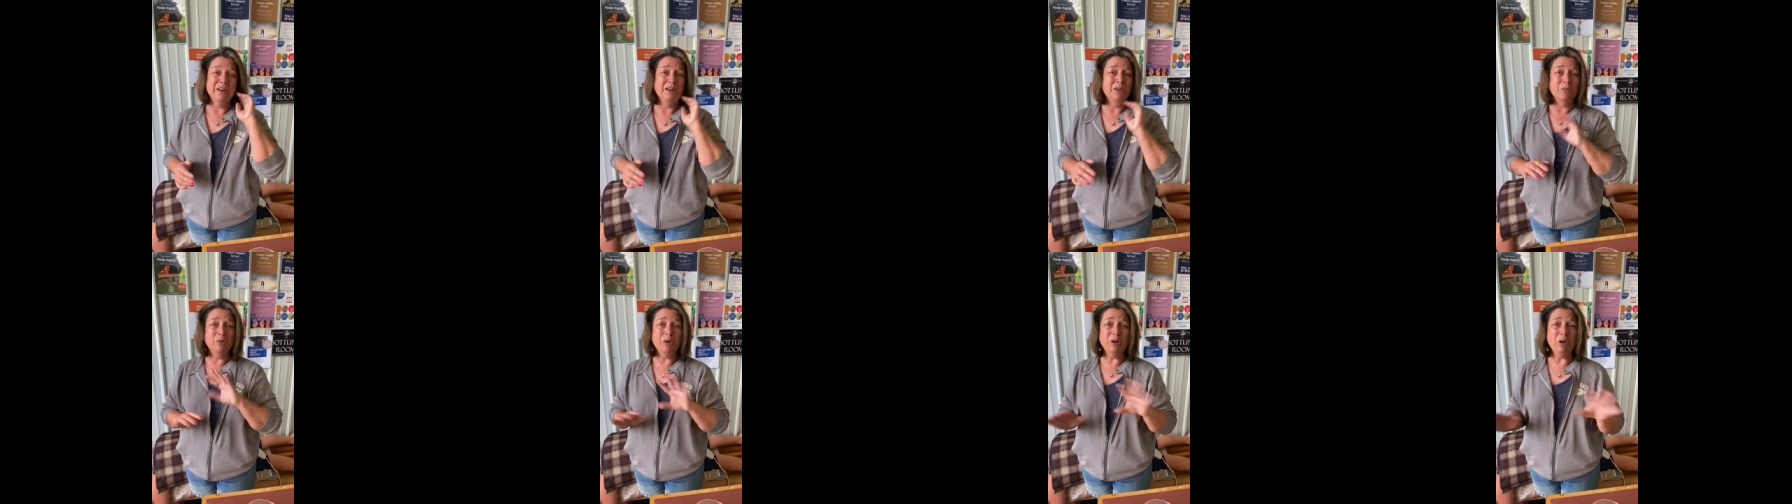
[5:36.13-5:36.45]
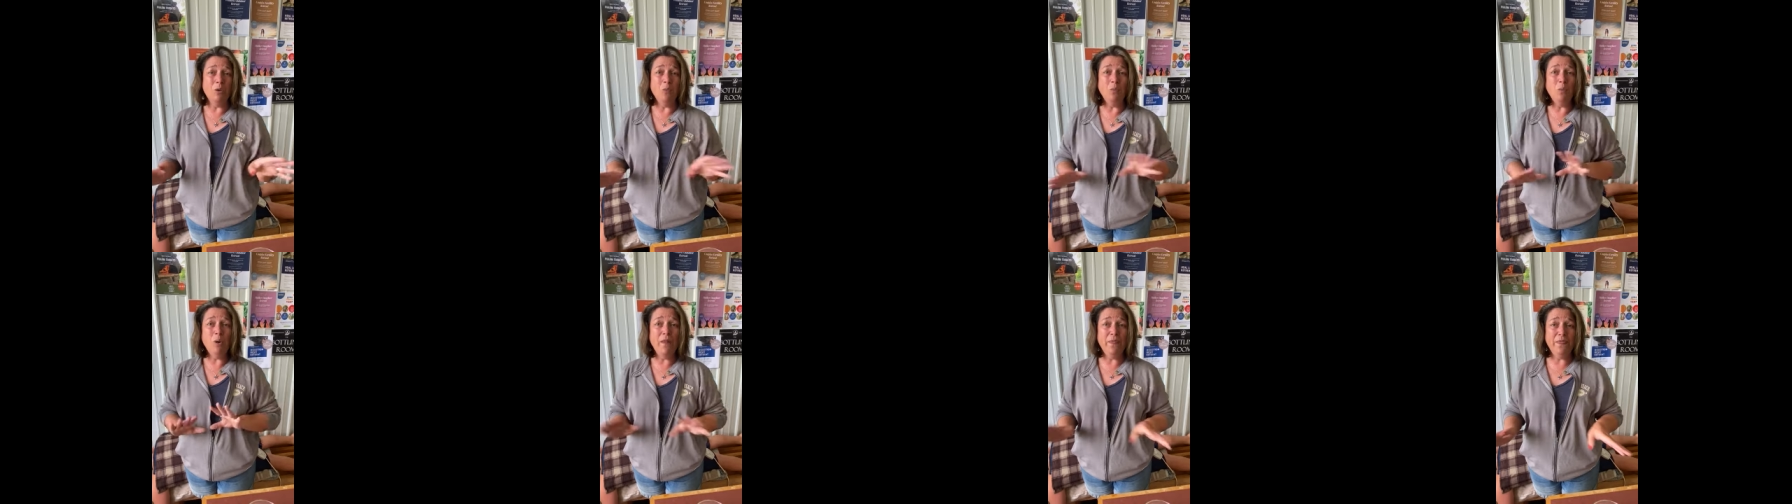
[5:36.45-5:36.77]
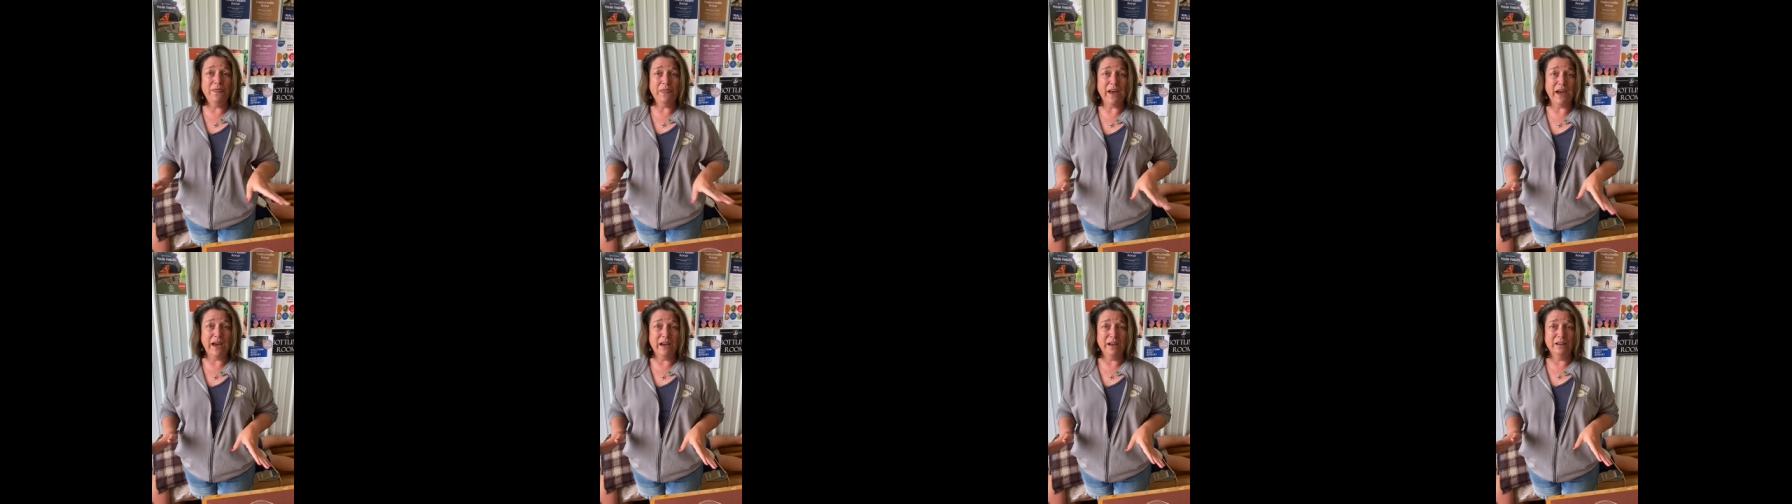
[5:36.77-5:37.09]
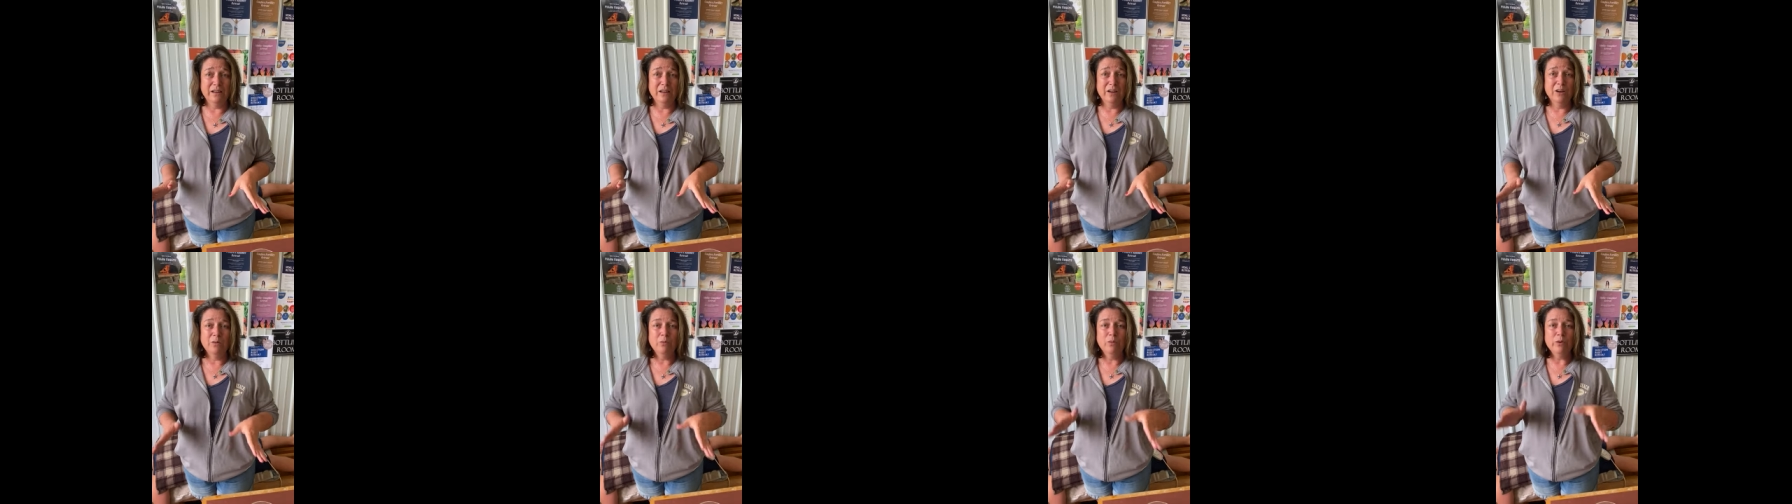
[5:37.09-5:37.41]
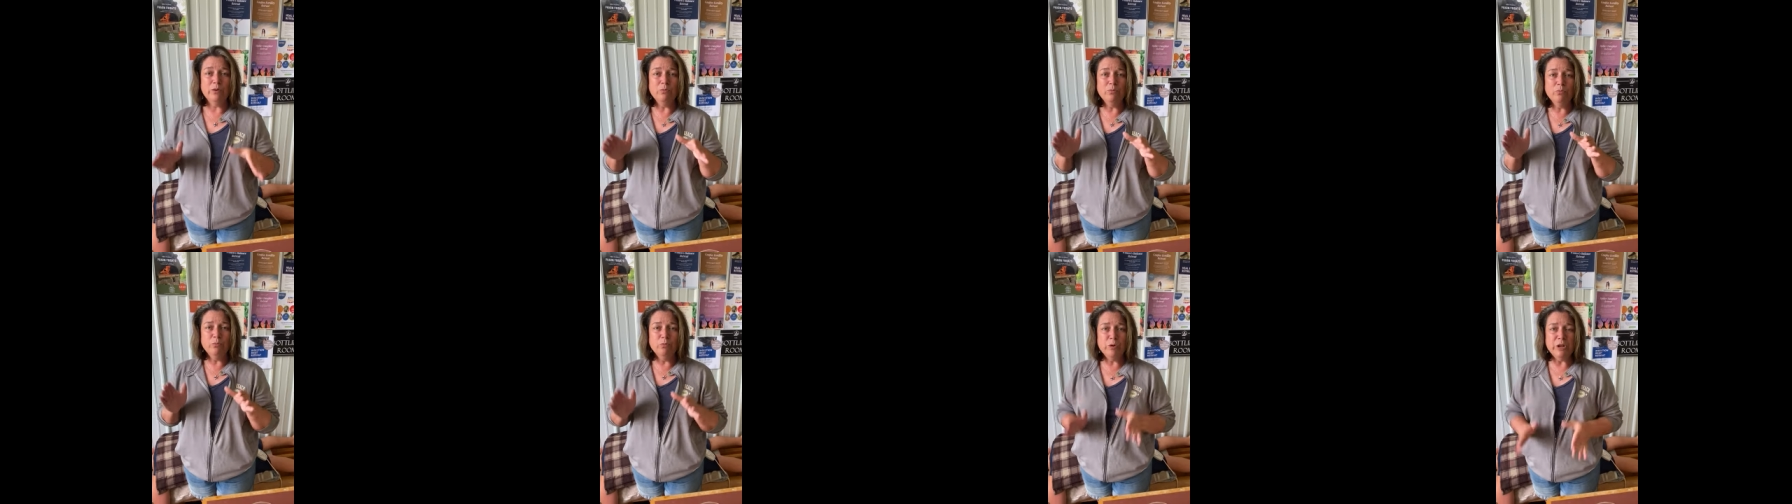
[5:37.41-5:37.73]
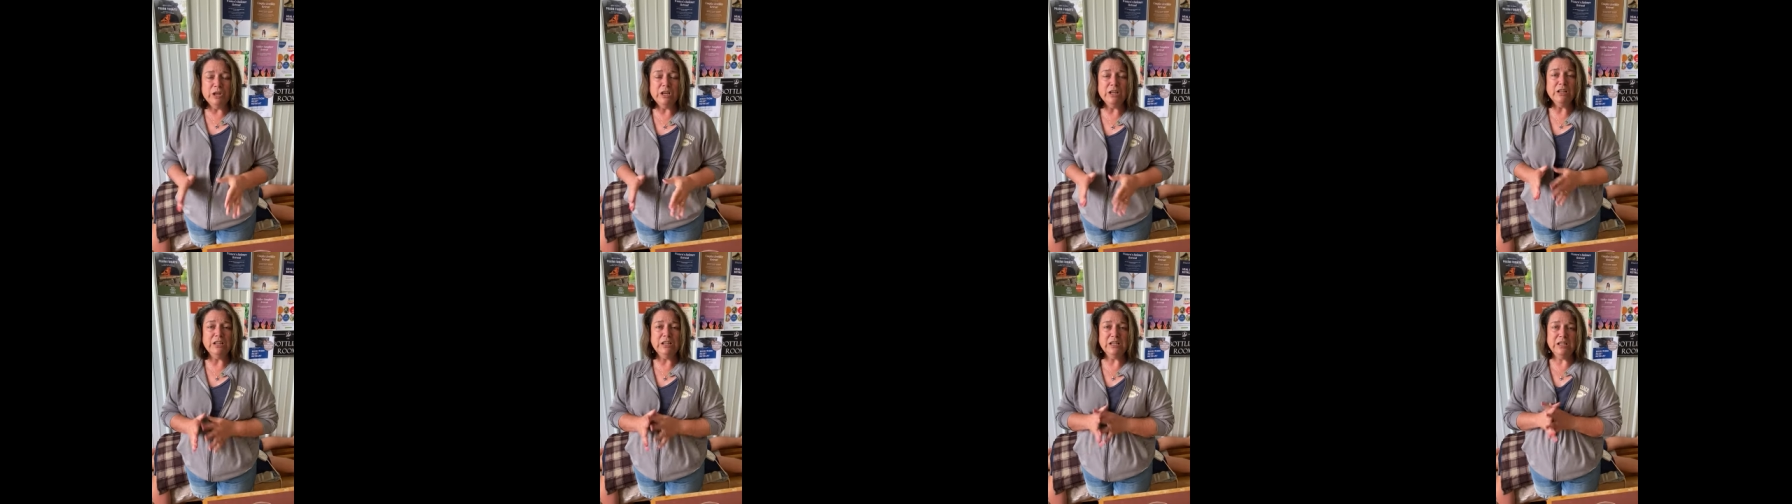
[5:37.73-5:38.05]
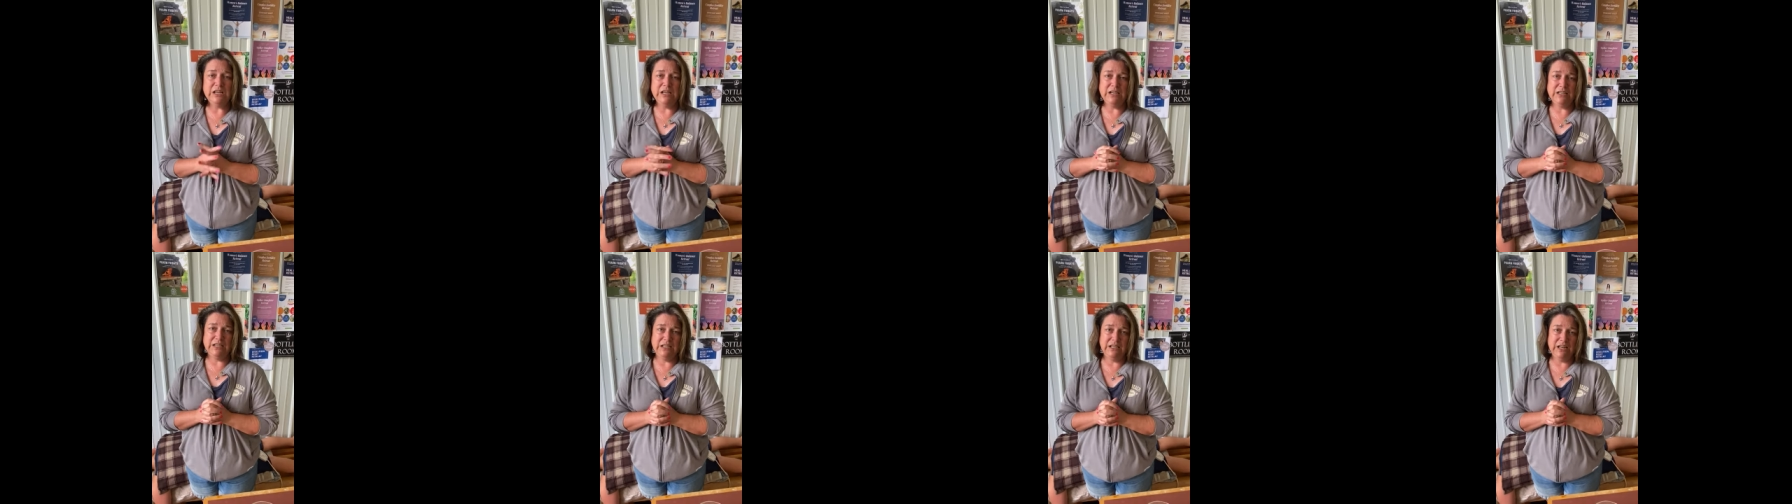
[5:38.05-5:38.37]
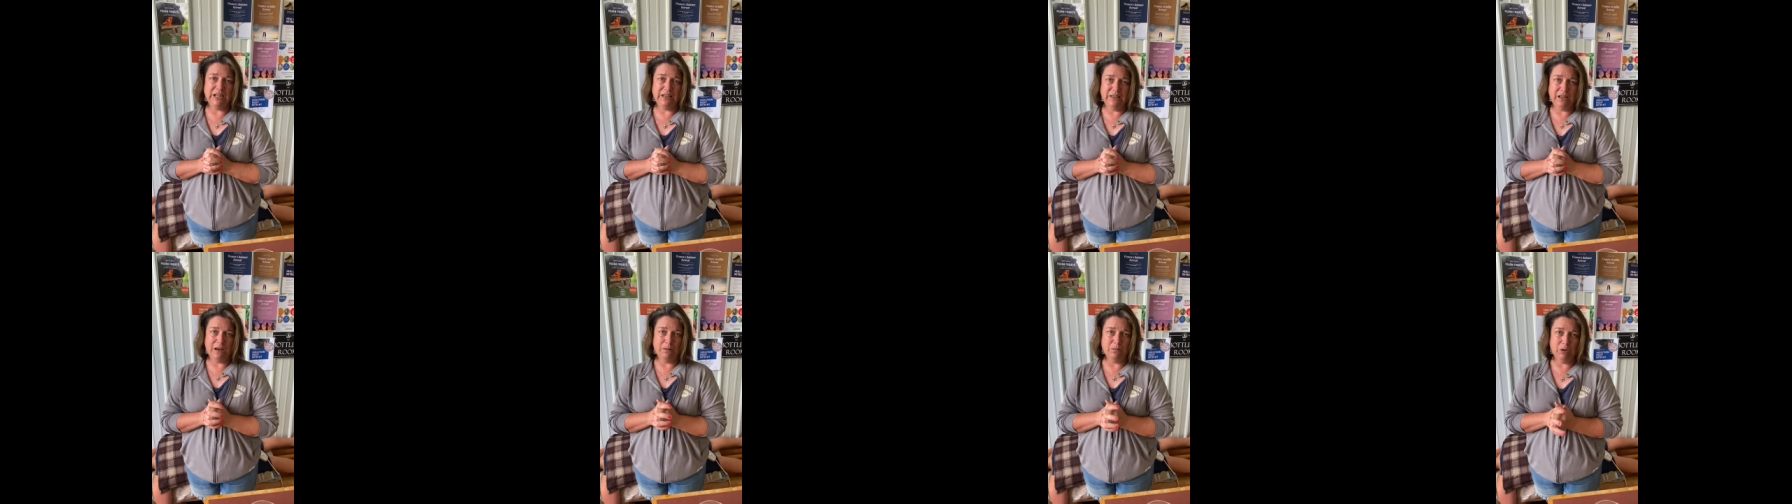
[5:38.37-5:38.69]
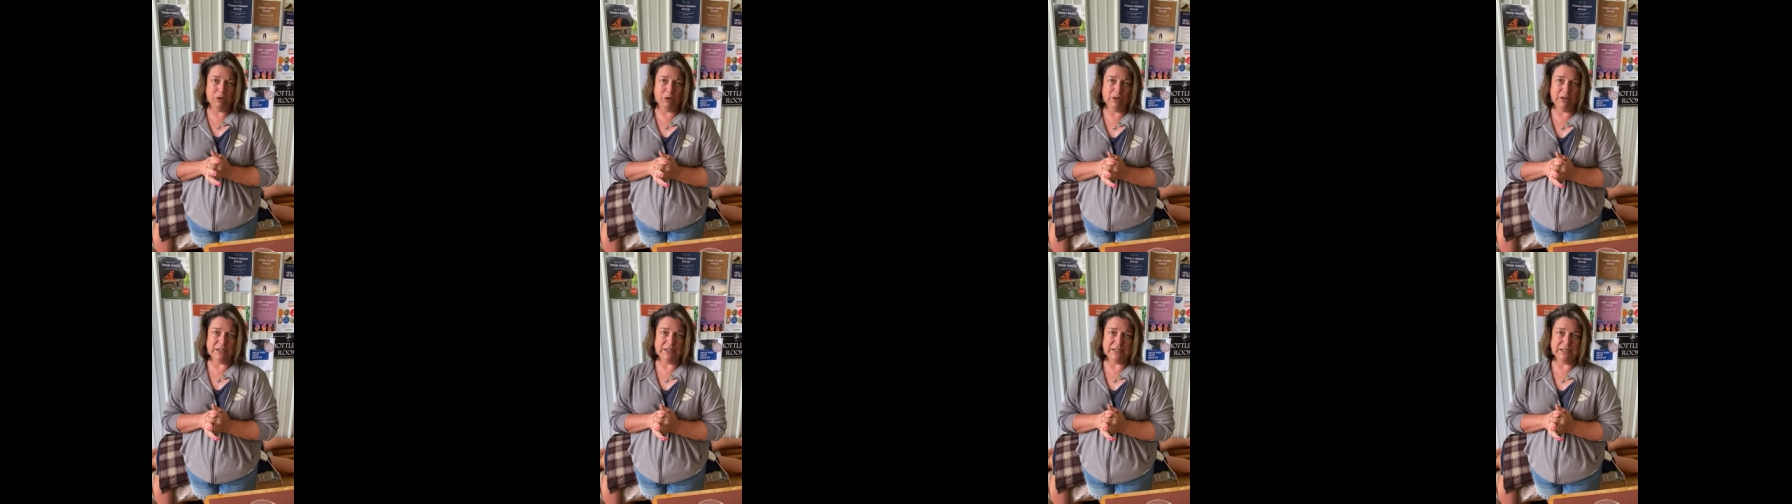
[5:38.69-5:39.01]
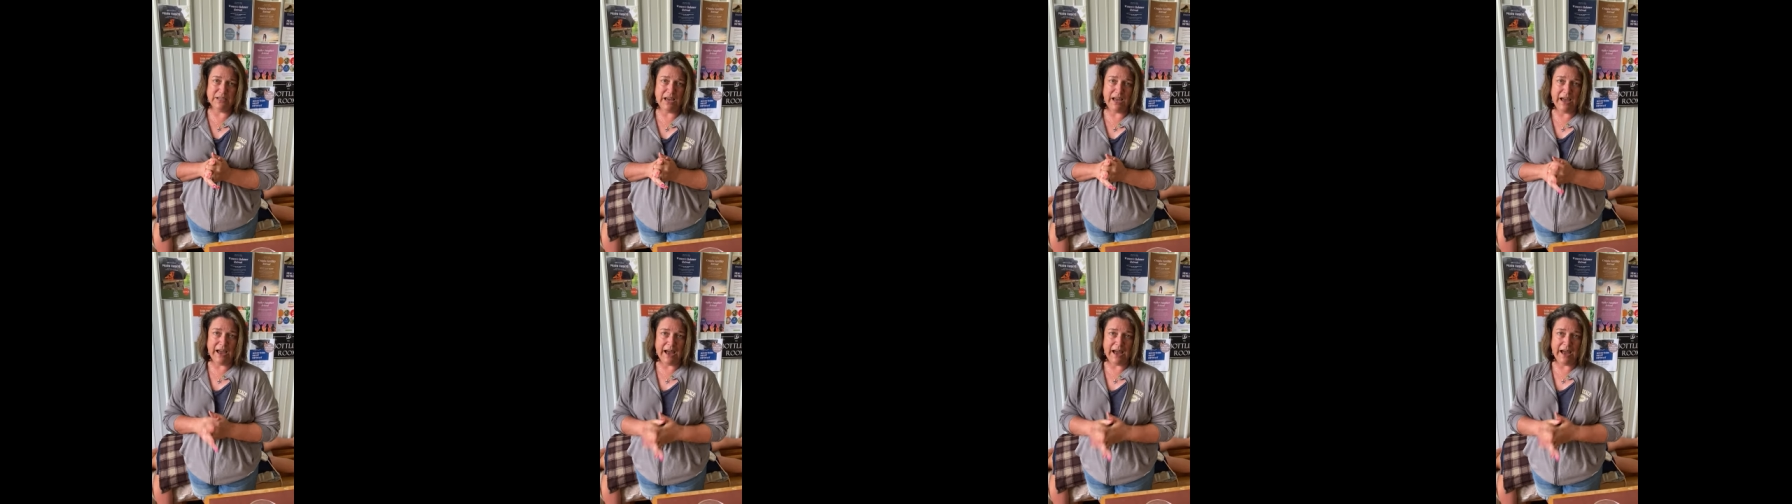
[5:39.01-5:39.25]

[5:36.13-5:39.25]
We don't want that. We really need to get that mucus